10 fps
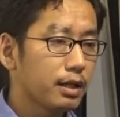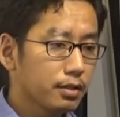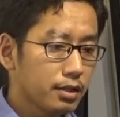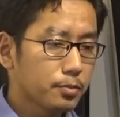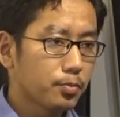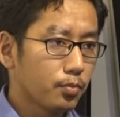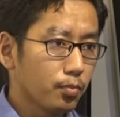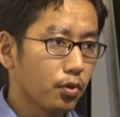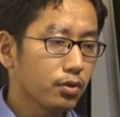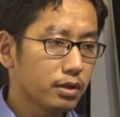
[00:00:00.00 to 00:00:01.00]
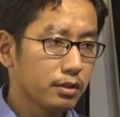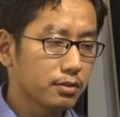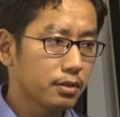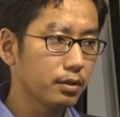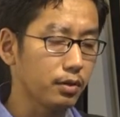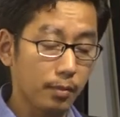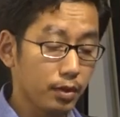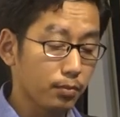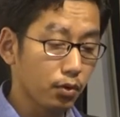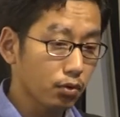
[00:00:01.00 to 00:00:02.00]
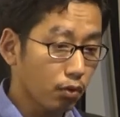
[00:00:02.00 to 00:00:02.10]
And all these rivers